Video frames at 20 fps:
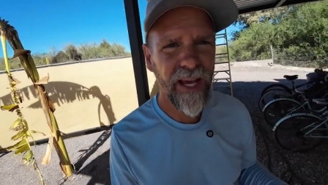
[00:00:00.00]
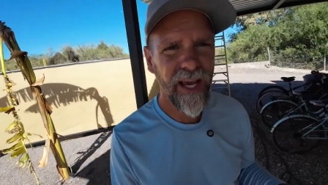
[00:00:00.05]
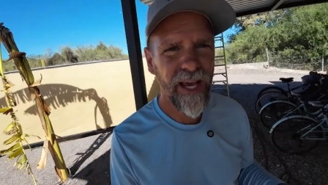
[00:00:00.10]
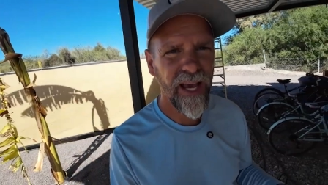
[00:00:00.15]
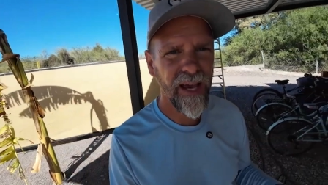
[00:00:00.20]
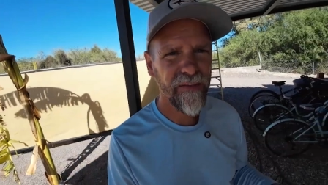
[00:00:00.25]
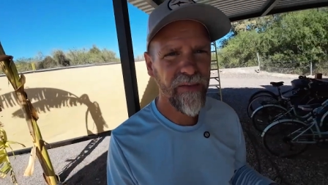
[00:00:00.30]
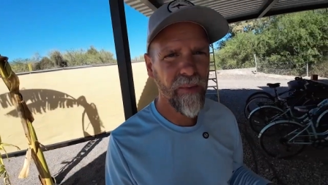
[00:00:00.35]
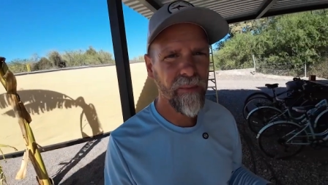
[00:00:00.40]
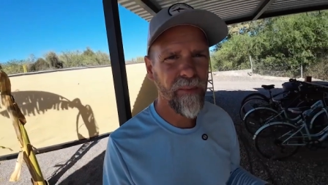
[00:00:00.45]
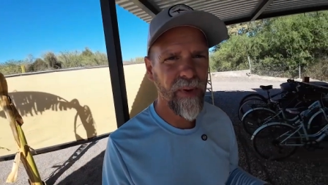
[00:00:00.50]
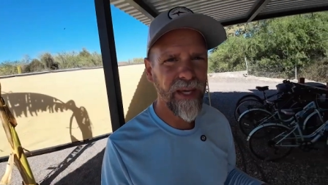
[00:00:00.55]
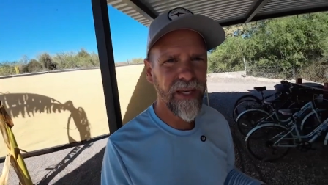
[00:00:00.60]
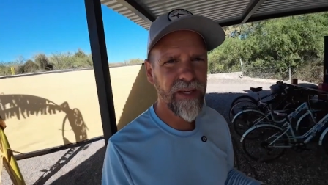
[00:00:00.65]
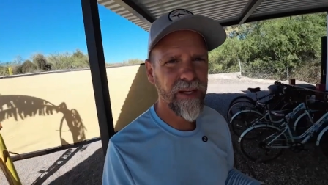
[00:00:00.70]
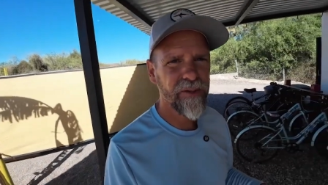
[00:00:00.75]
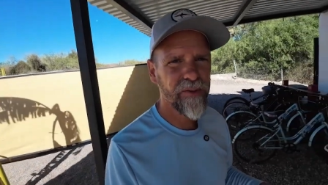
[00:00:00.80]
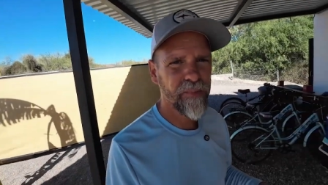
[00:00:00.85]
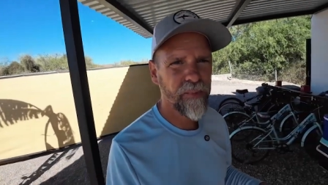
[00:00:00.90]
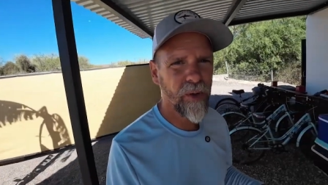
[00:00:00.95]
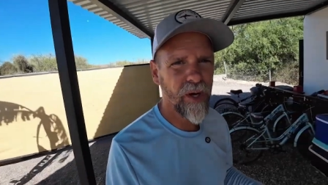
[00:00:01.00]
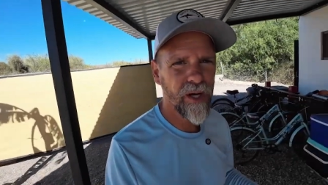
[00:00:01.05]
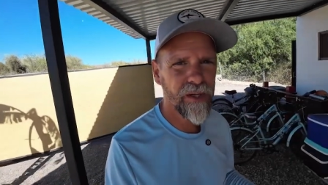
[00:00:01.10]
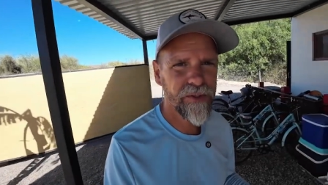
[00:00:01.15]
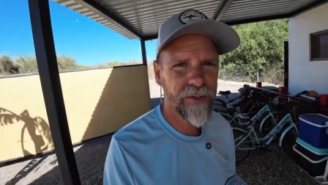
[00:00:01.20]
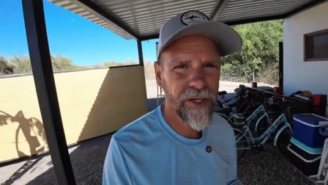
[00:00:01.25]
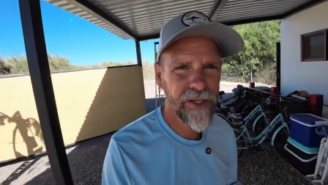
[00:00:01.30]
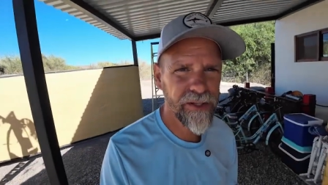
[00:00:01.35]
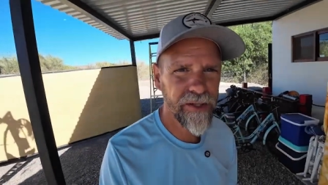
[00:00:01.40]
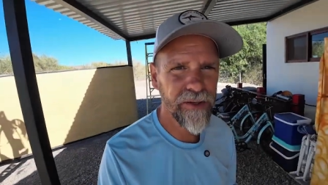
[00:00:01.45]
I have a maintenance
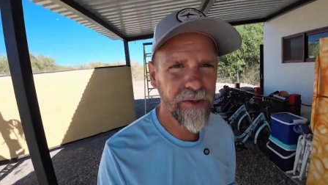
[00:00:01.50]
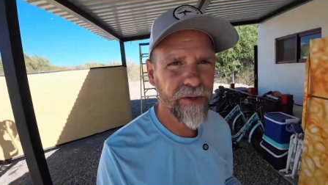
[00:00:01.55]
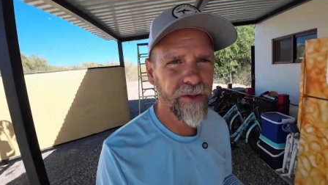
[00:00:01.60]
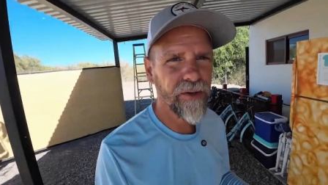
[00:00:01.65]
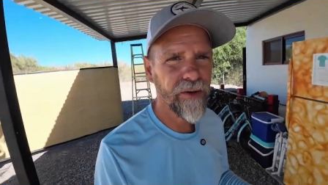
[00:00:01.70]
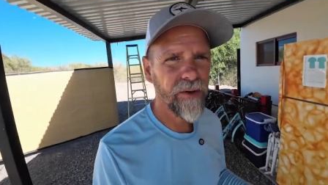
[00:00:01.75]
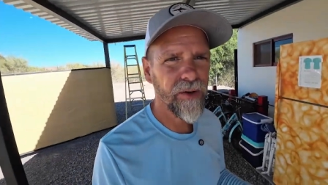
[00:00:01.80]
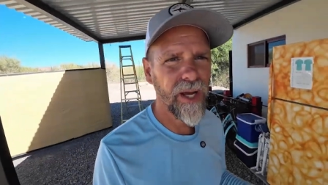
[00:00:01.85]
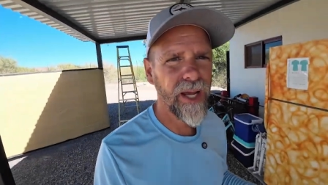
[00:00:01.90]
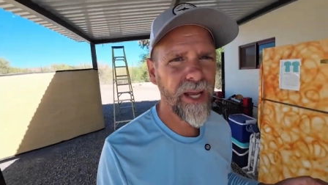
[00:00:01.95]
project to do,